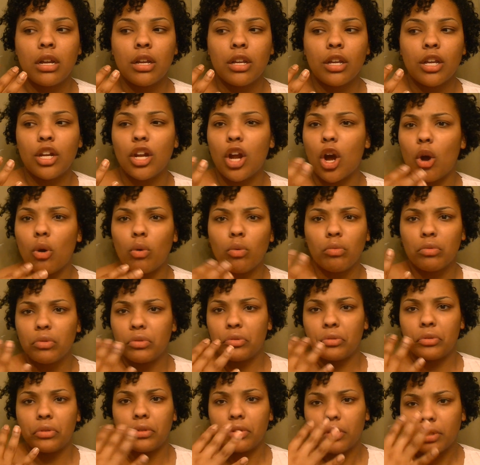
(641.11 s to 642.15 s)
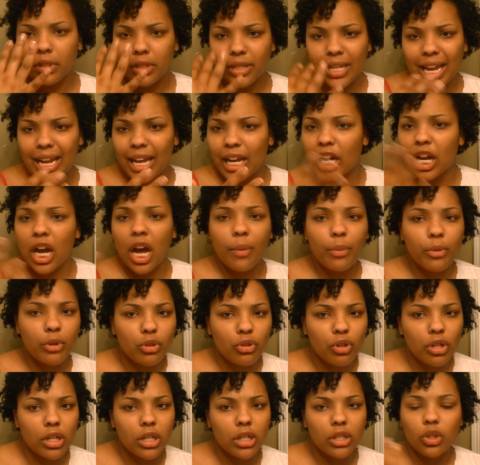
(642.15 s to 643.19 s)
you know, take a couple
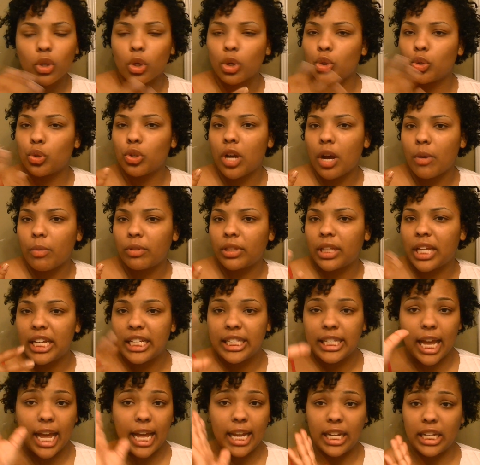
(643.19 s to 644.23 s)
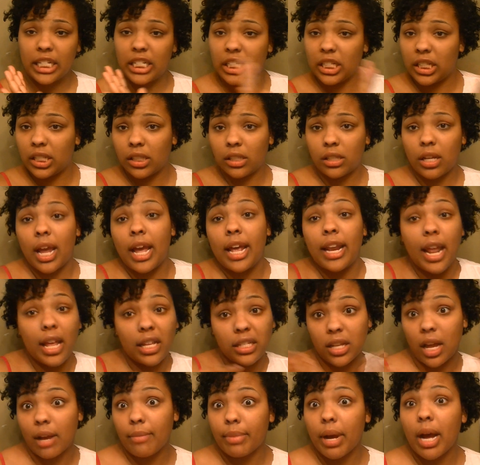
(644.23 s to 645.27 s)
drugs or do a couple things and they
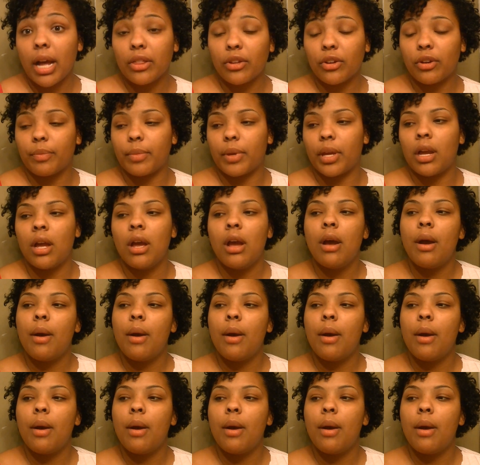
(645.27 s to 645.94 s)
stop bothering me.